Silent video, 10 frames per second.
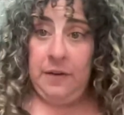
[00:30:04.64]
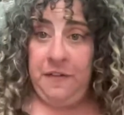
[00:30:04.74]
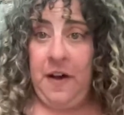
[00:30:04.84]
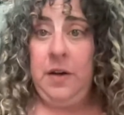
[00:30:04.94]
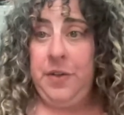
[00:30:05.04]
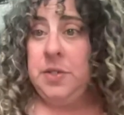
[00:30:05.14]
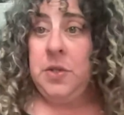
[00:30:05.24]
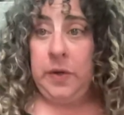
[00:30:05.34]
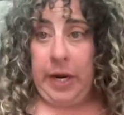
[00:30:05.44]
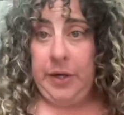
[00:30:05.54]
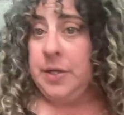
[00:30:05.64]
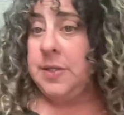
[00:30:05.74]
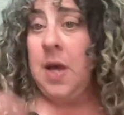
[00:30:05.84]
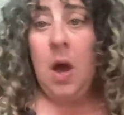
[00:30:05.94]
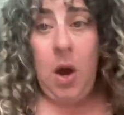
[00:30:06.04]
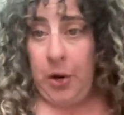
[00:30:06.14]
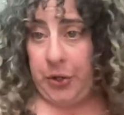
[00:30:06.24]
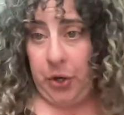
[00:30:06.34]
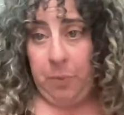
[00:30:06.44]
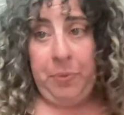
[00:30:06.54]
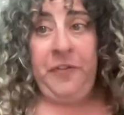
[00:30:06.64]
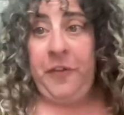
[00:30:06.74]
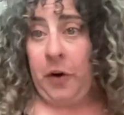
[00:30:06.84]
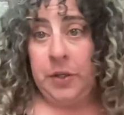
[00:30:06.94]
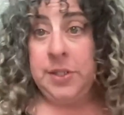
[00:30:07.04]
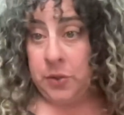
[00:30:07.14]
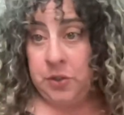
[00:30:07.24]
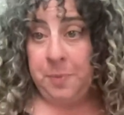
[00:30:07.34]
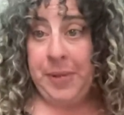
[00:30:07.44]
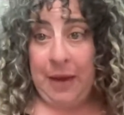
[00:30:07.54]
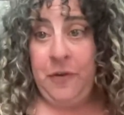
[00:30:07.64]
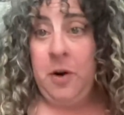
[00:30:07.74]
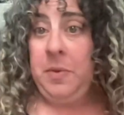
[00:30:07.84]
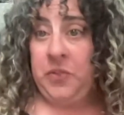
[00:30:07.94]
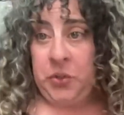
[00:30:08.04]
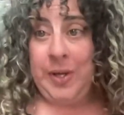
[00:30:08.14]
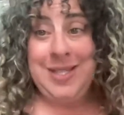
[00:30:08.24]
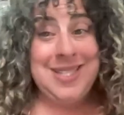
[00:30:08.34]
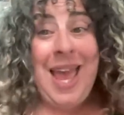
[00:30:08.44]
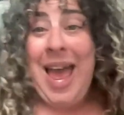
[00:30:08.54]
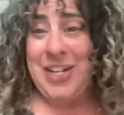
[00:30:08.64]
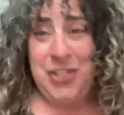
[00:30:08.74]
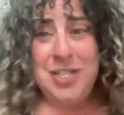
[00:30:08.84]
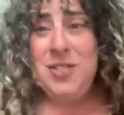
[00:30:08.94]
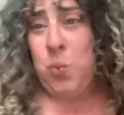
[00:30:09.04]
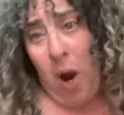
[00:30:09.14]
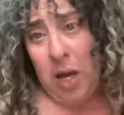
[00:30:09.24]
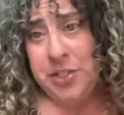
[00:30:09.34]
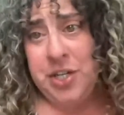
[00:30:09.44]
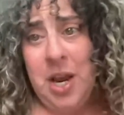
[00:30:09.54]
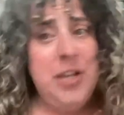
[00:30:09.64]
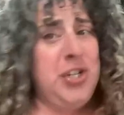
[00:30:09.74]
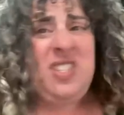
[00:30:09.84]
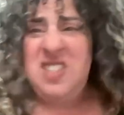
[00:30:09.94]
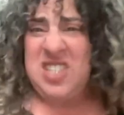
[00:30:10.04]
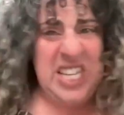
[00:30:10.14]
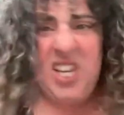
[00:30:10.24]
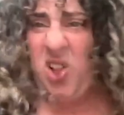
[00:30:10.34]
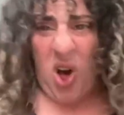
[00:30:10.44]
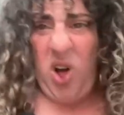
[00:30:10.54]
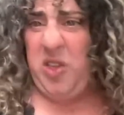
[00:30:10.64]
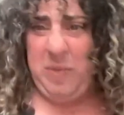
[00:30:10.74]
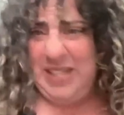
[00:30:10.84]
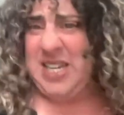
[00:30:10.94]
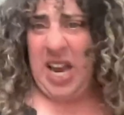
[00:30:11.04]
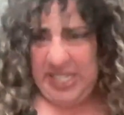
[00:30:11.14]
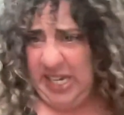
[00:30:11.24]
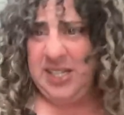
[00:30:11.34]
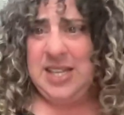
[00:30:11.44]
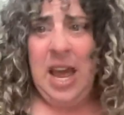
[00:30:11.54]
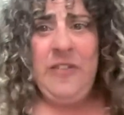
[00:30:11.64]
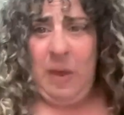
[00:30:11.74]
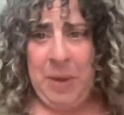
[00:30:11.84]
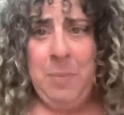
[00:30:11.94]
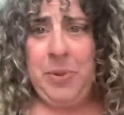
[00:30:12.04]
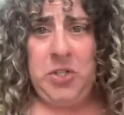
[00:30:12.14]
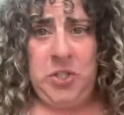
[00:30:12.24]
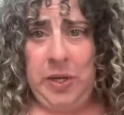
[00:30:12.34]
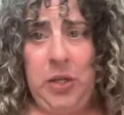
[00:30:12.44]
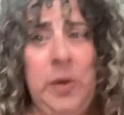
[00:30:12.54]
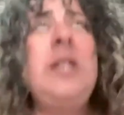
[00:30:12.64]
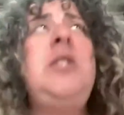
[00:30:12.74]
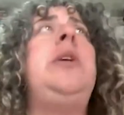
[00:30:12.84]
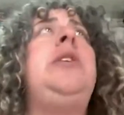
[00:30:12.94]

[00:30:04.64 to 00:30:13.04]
and follow those creators on your preferred social platform of choice and just watch. Just steal all the best ideas that people are doing. You can do a